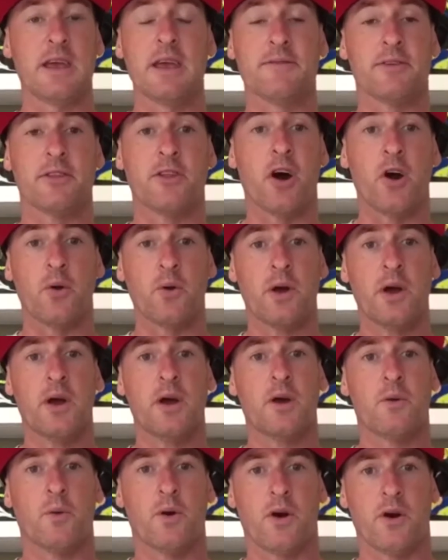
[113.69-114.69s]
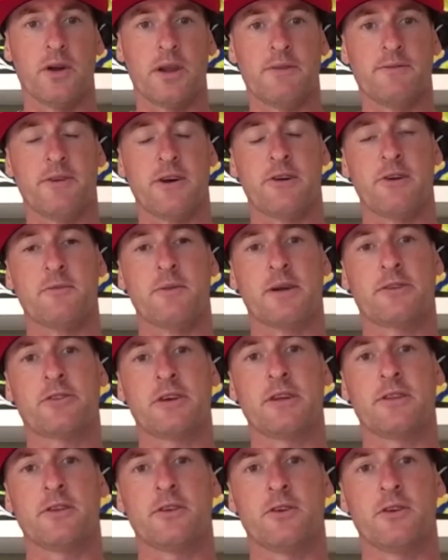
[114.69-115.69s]
even though we're only very
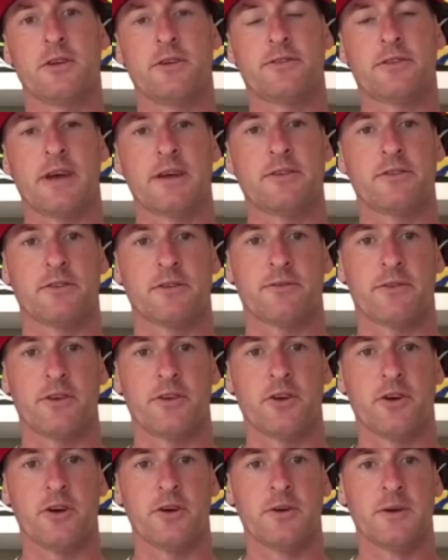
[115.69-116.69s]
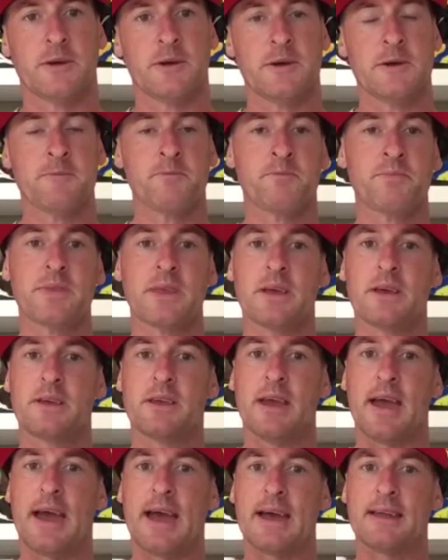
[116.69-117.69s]
much in the early stages of the year.
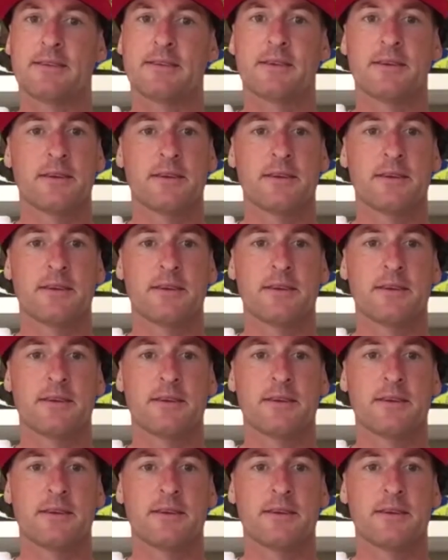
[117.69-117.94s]
You had